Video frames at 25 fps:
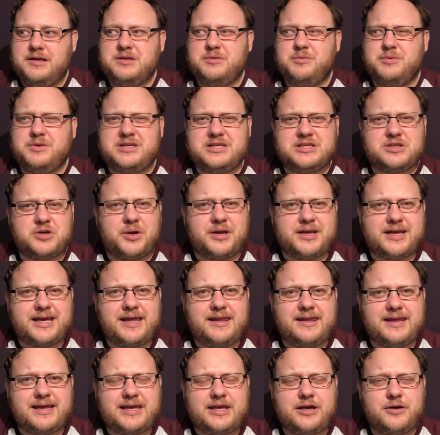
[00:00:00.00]
Which is odd,
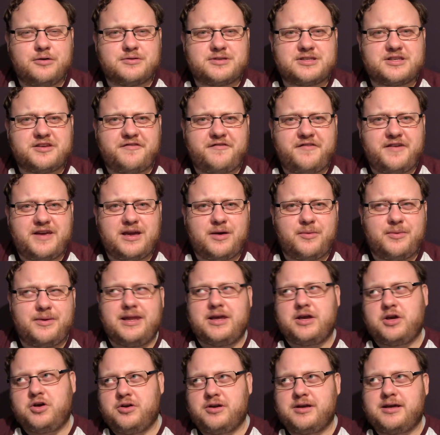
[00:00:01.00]
again, they killed Sophia when
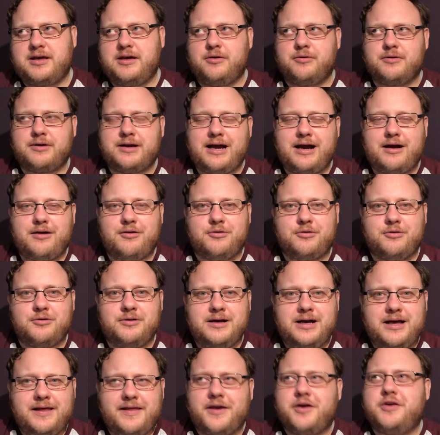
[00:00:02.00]
they could have killed Carol.
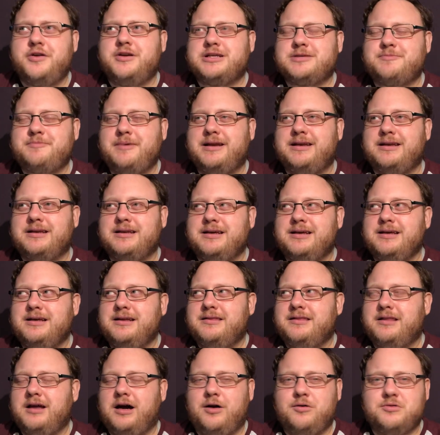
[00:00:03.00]
They could have spent
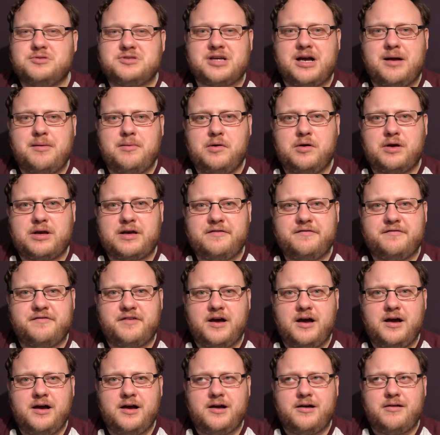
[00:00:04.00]
the whole time looking for
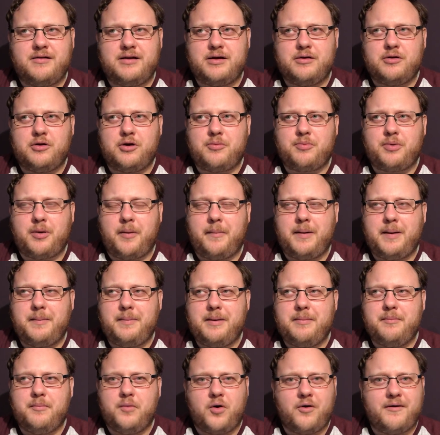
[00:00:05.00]
her, and it would have probably
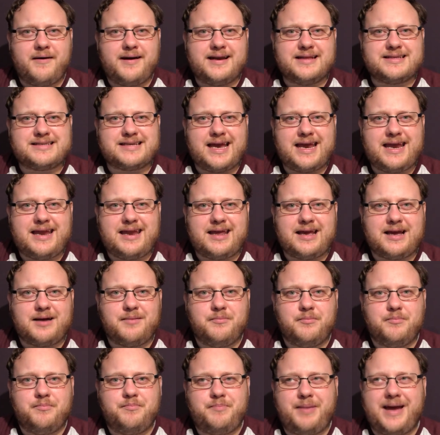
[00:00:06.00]
been more entertaining
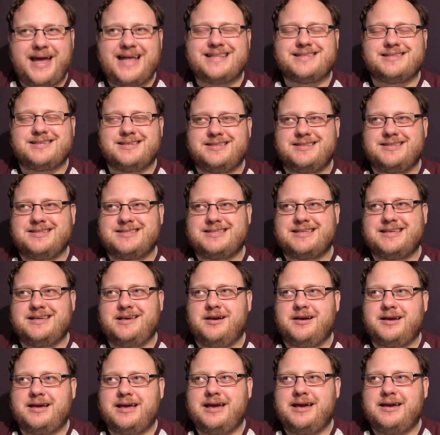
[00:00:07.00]
and better to see
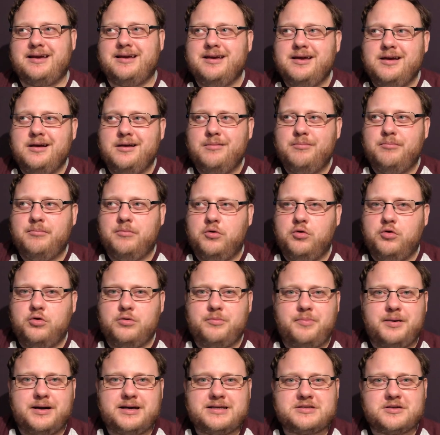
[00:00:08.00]
her get
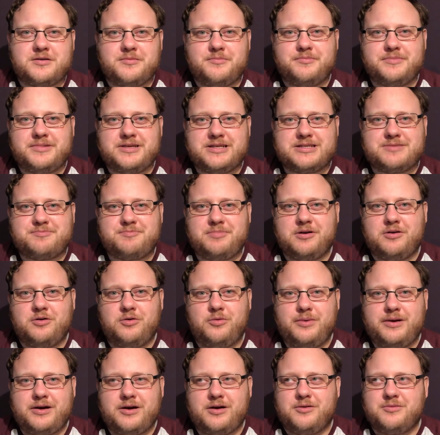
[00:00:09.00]
mauled by zombies. But all
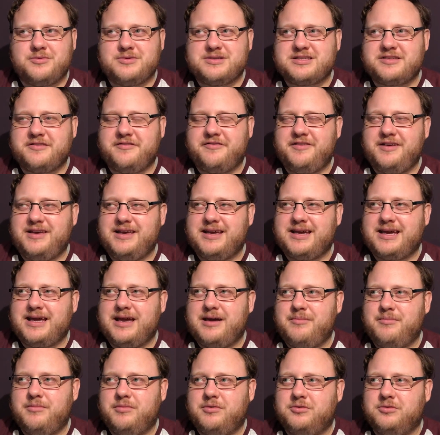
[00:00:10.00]
we got was Sophia
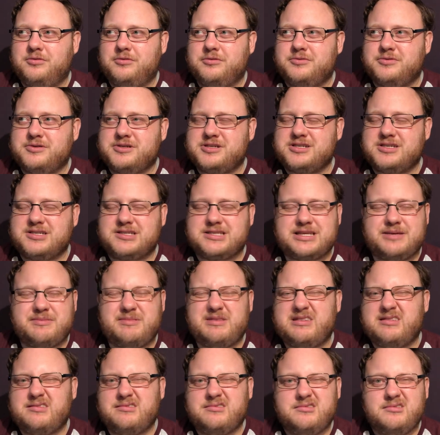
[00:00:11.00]
getting mauled, which just
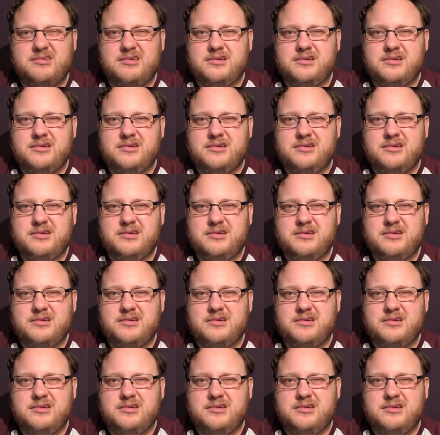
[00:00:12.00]
seemed